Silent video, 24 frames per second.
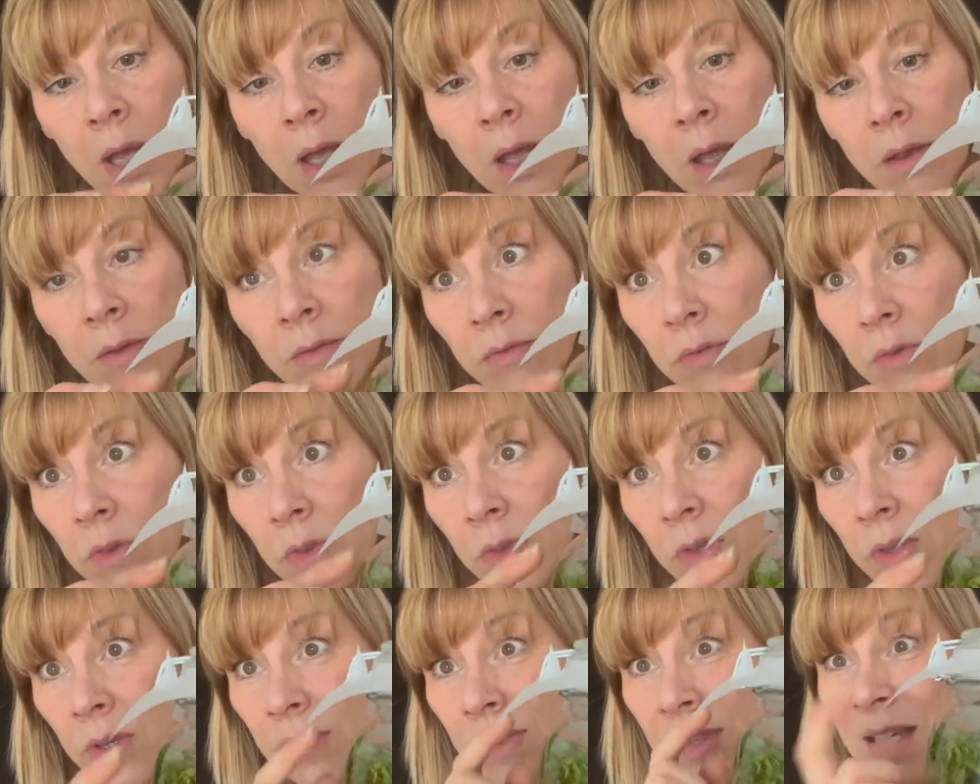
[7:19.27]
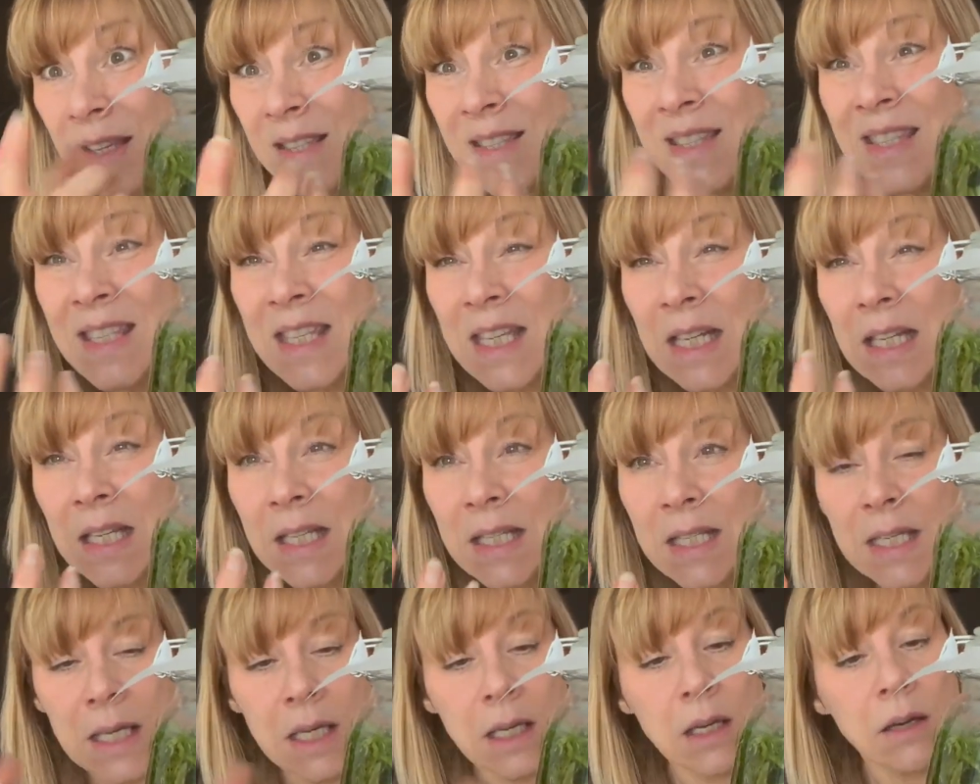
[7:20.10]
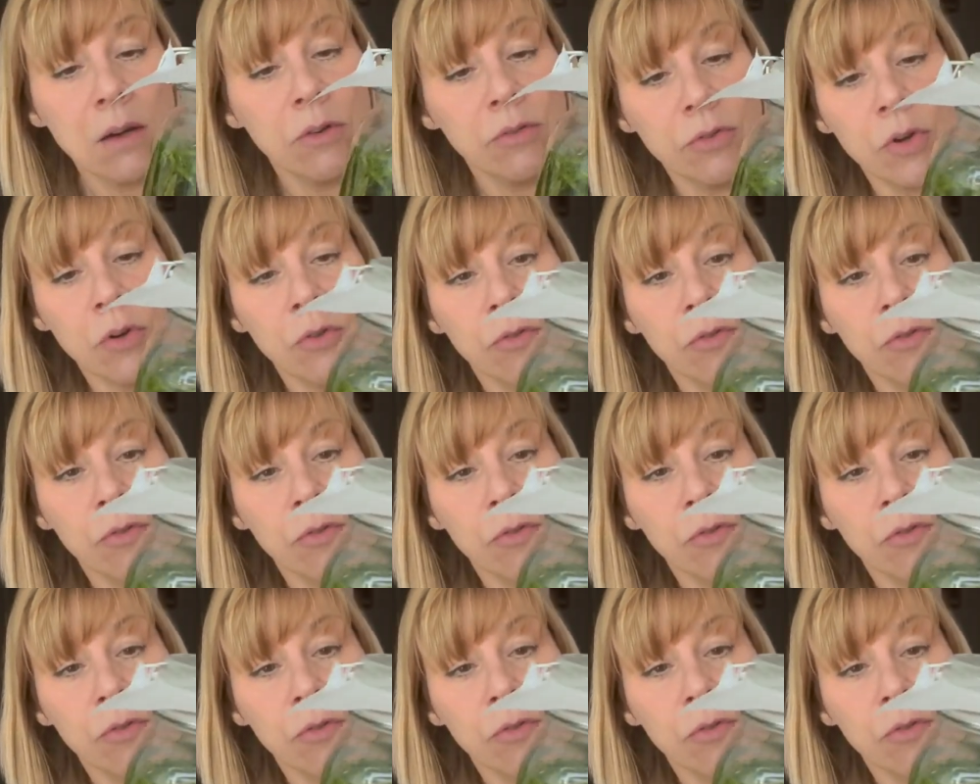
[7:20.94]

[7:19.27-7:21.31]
the acidity of your